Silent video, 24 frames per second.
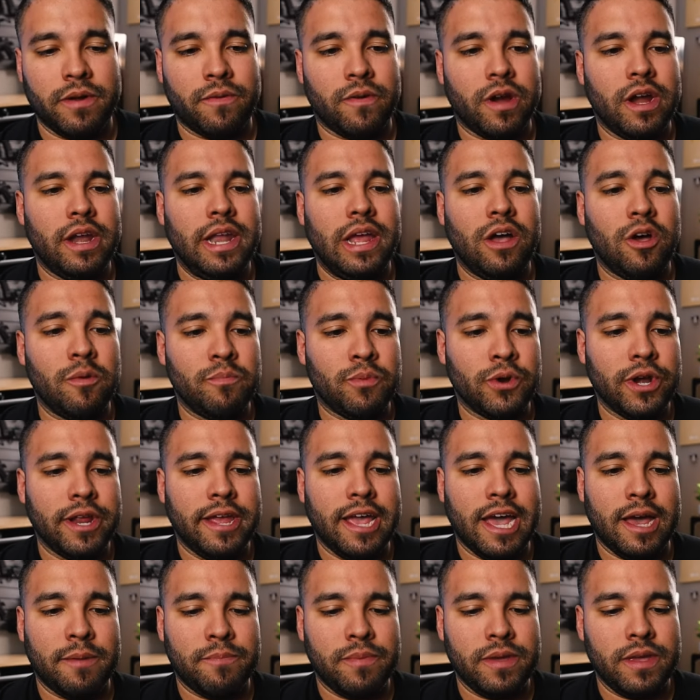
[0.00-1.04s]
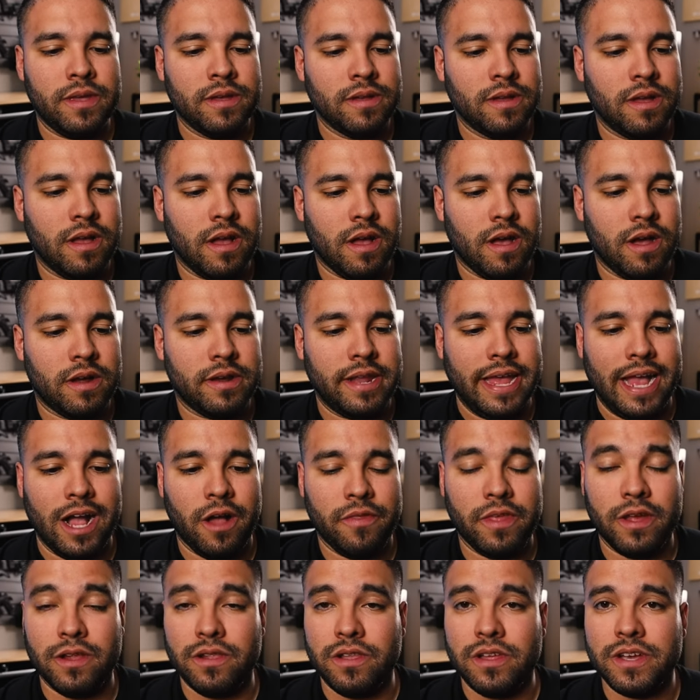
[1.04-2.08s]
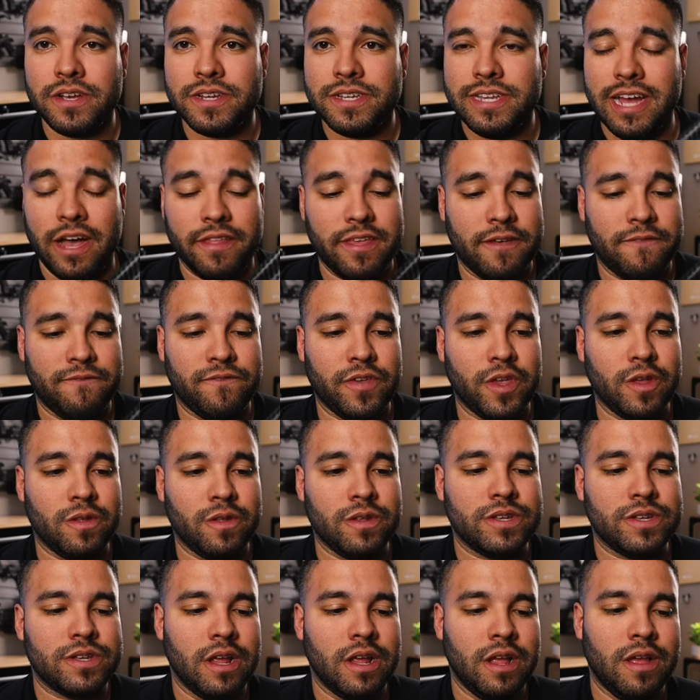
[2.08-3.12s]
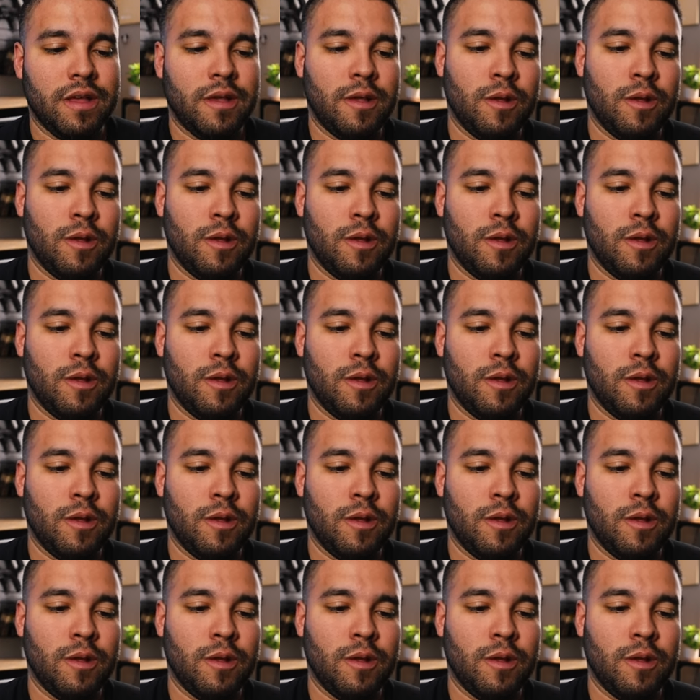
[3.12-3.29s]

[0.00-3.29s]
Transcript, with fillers: I mean, right now I'm pretty happy on how that looks, how that feels.